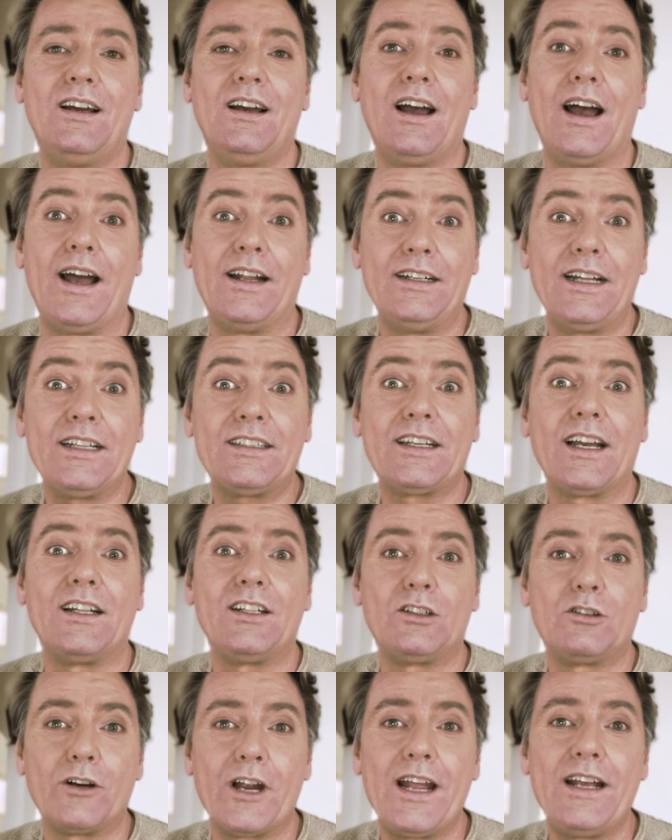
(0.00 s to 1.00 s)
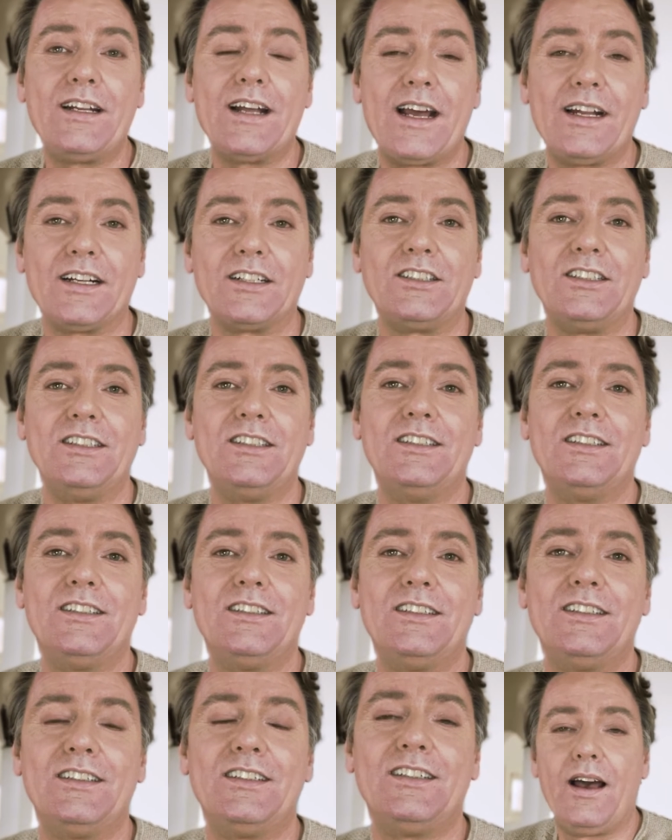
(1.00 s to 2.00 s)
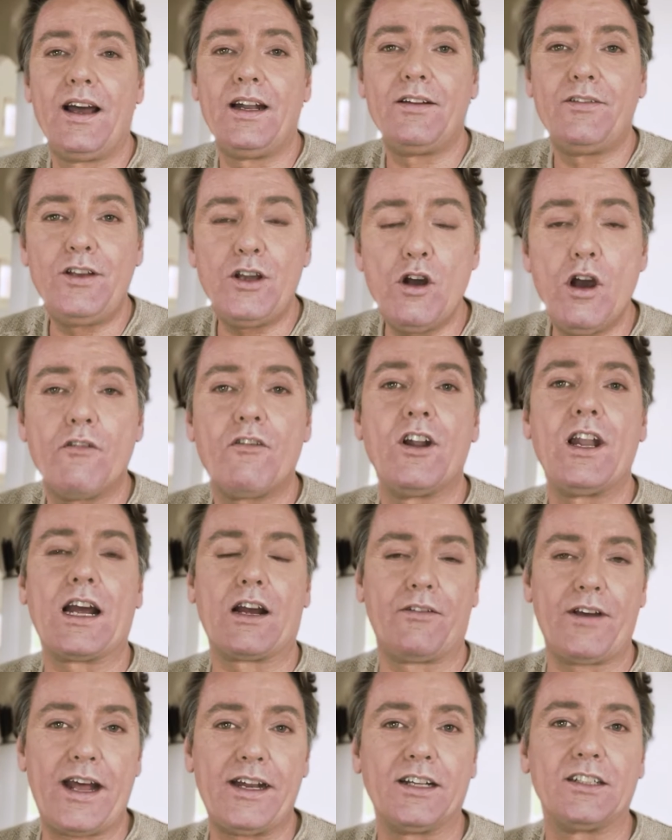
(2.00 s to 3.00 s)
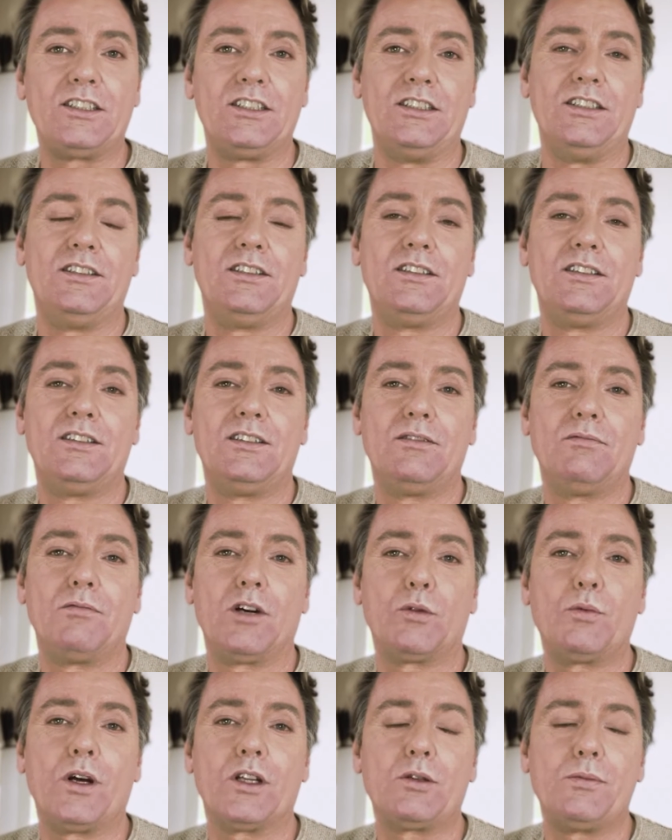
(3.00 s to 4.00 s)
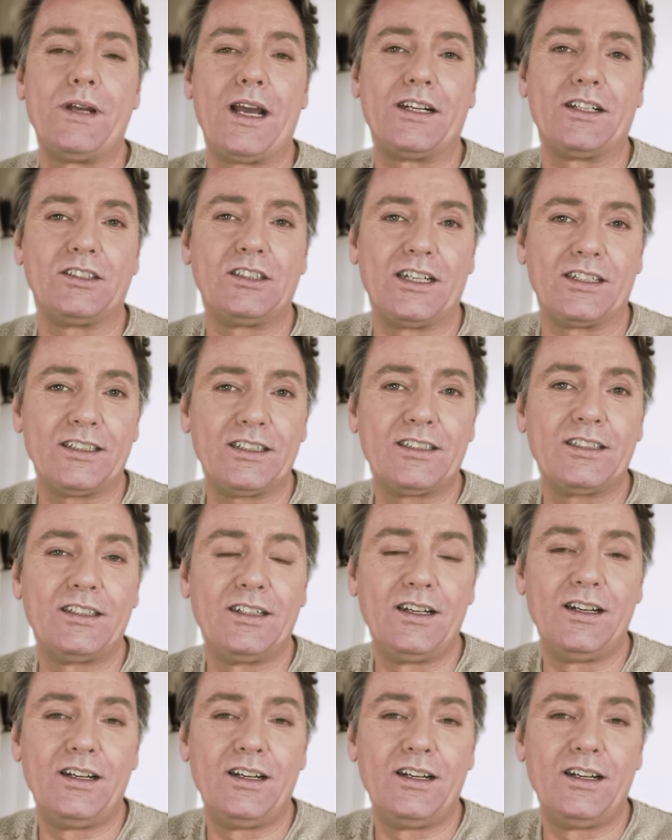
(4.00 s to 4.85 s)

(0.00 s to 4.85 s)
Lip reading: And that can drain energy. And if you have a lack of energy, but want to be energetic,